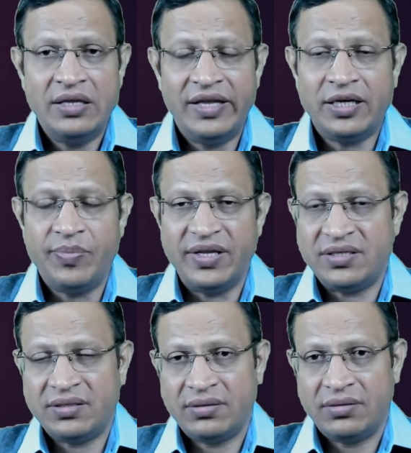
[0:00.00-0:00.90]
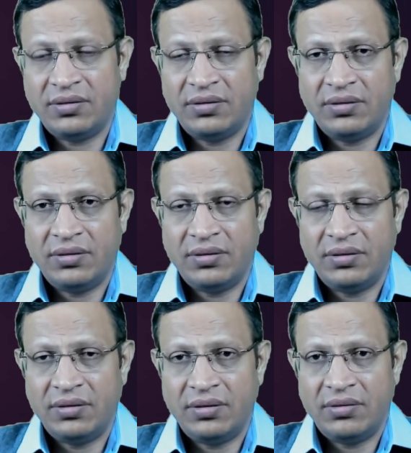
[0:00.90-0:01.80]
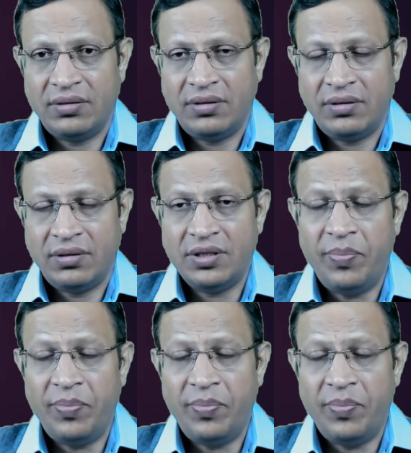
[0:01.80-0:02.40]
That means the